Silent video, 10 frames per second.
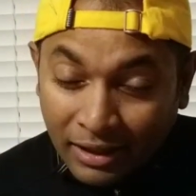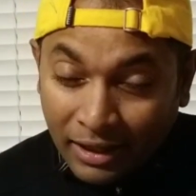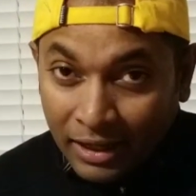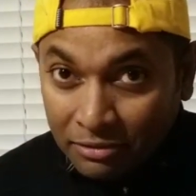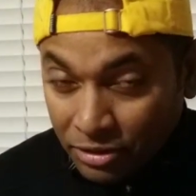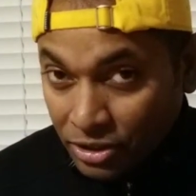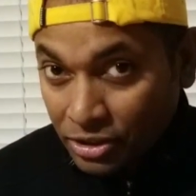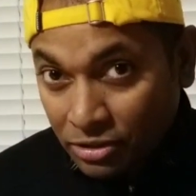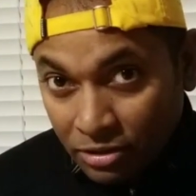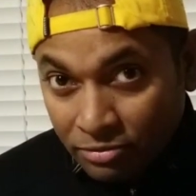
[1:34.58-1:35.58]
and which
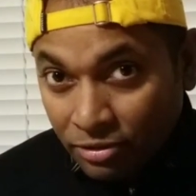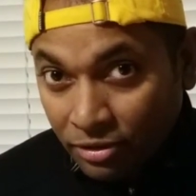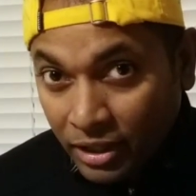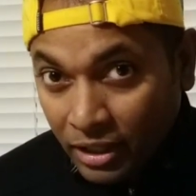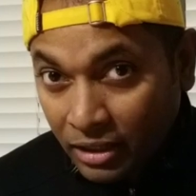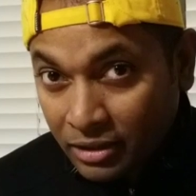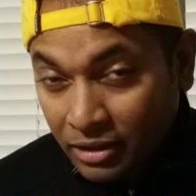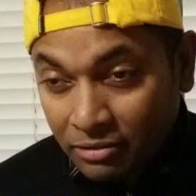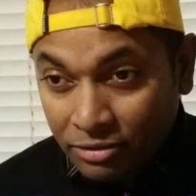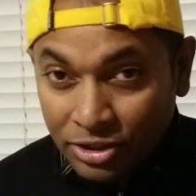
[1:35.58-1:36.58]
is good for health,
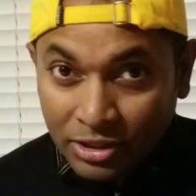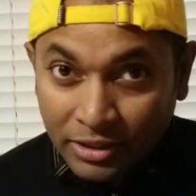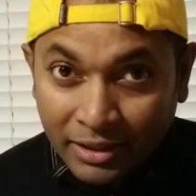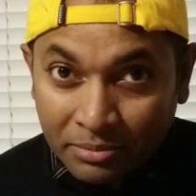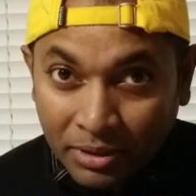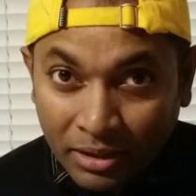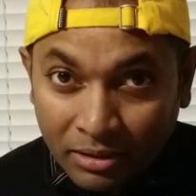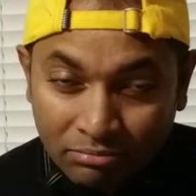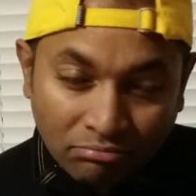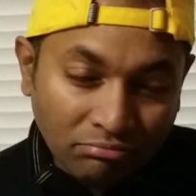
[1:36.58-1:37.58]
which is
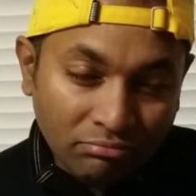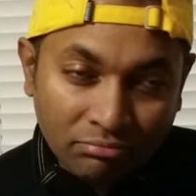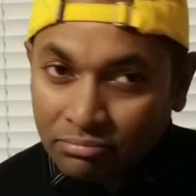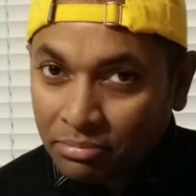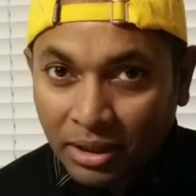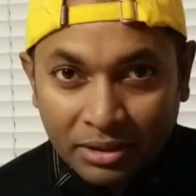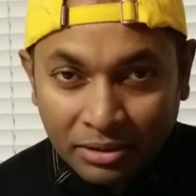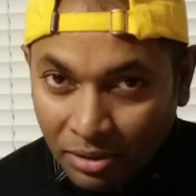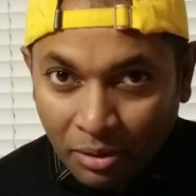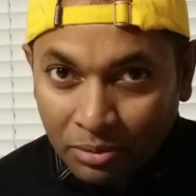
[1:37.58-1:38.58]
edible, but
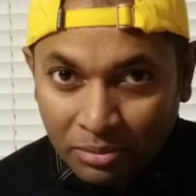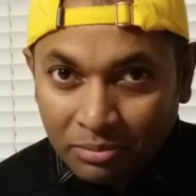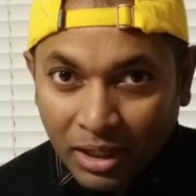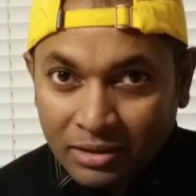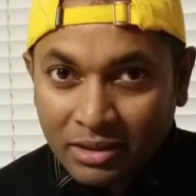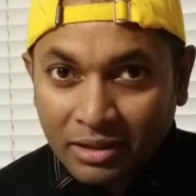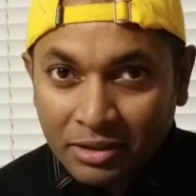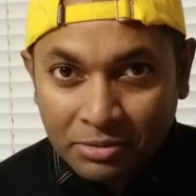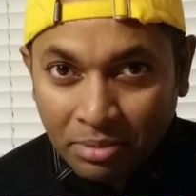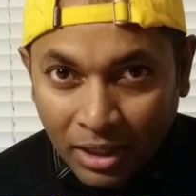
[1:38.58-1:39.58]
no, plastic
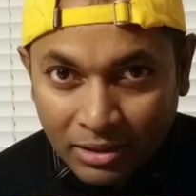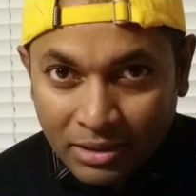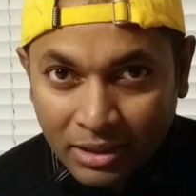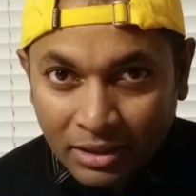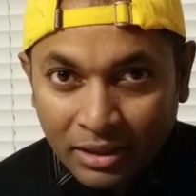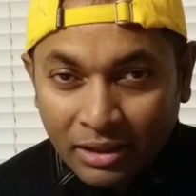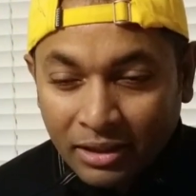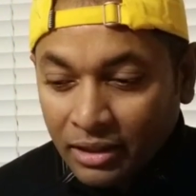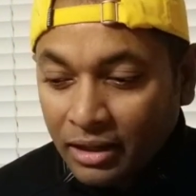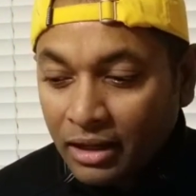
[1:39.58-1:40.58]
is plastic.
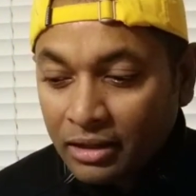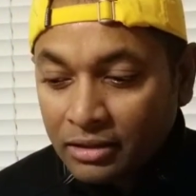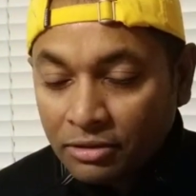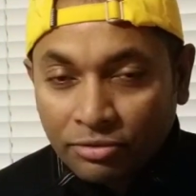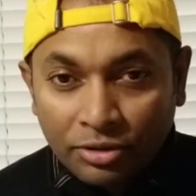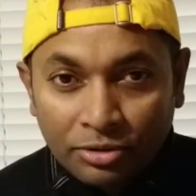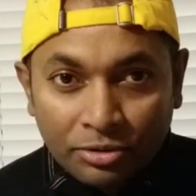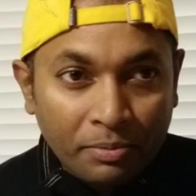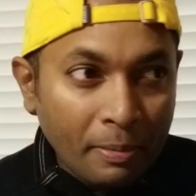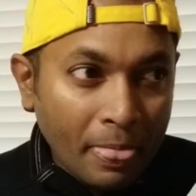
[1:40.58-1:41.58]
And if
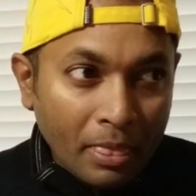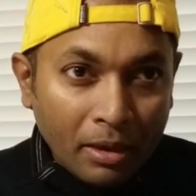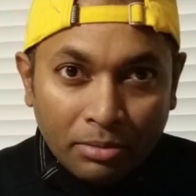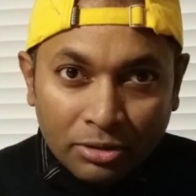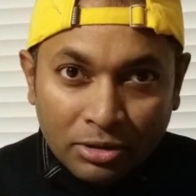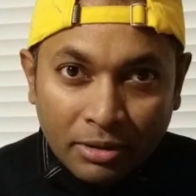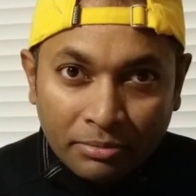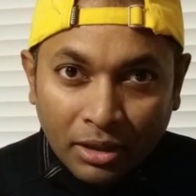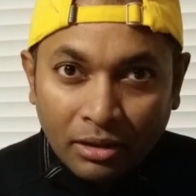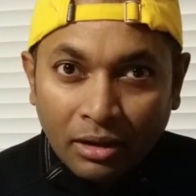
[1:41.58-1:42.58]
you put
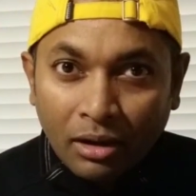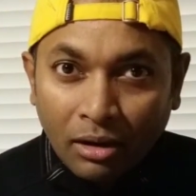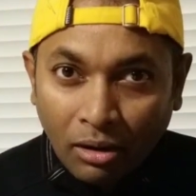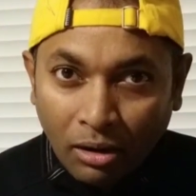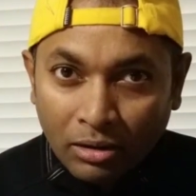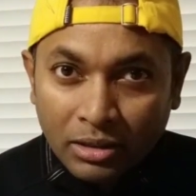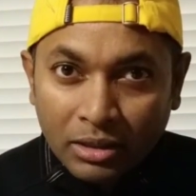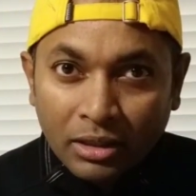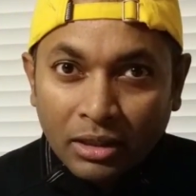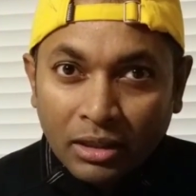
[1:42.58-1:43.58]
something hot
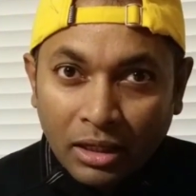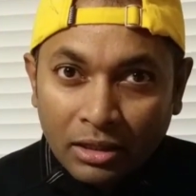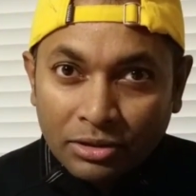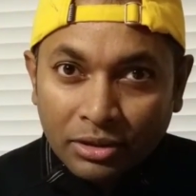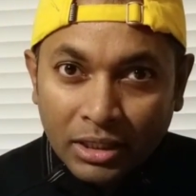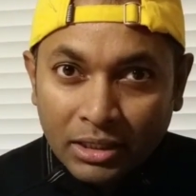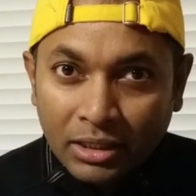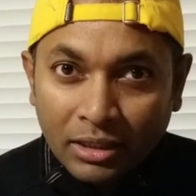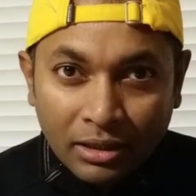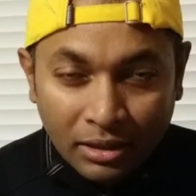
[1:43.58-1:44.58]
into it,
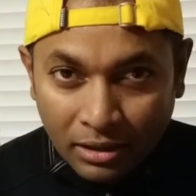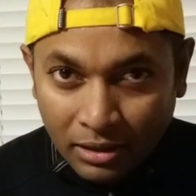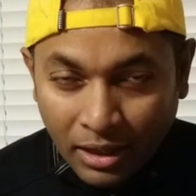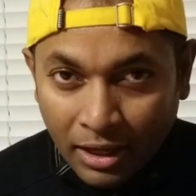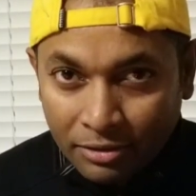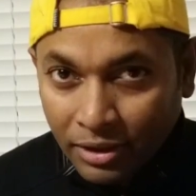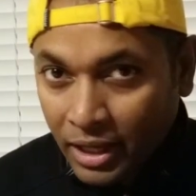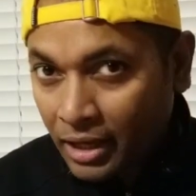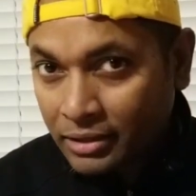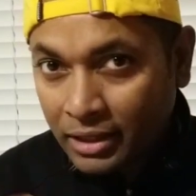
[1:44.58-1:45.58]
it can
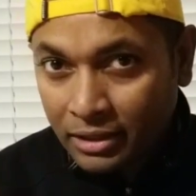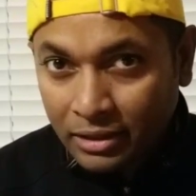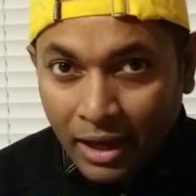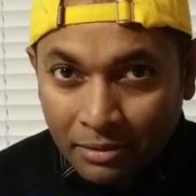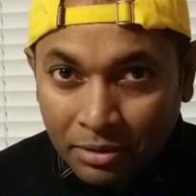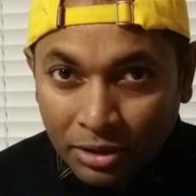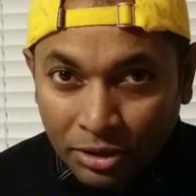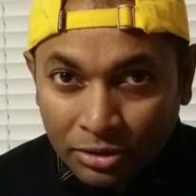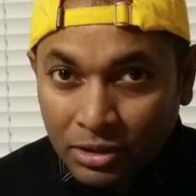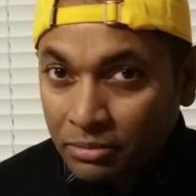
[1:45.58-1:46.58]
react and it can
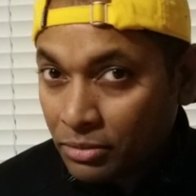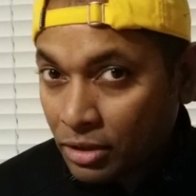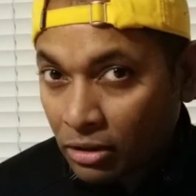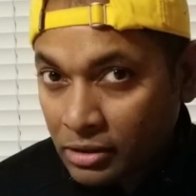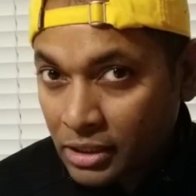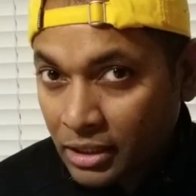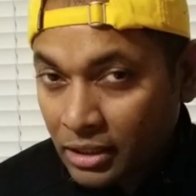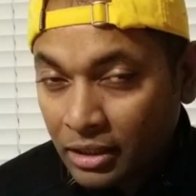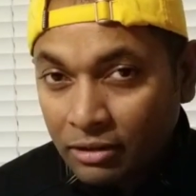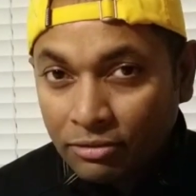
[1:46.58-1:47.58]
produce some toxic,
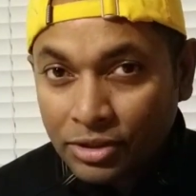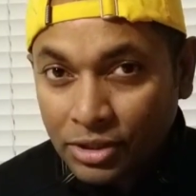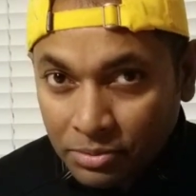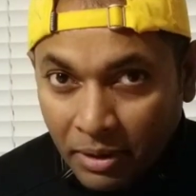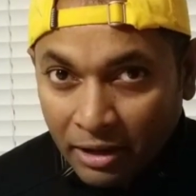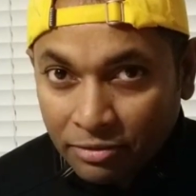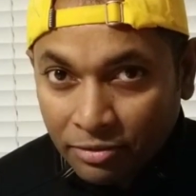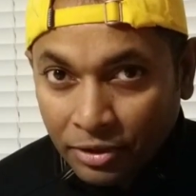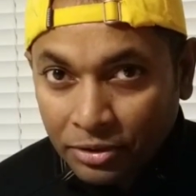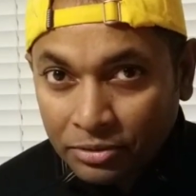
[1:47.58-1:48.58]
which is bad
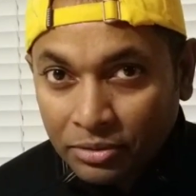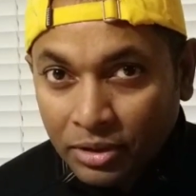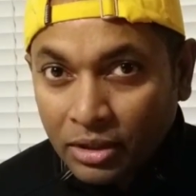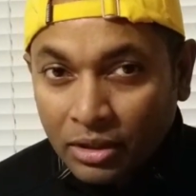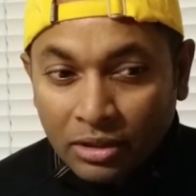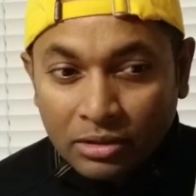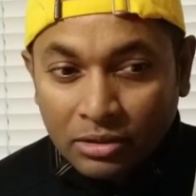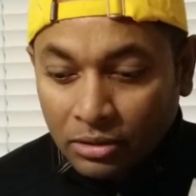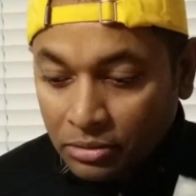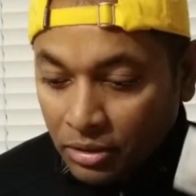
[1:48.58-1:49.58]
for you.
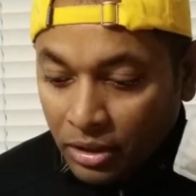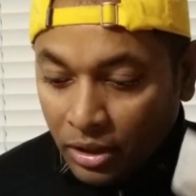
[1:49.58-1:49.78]
So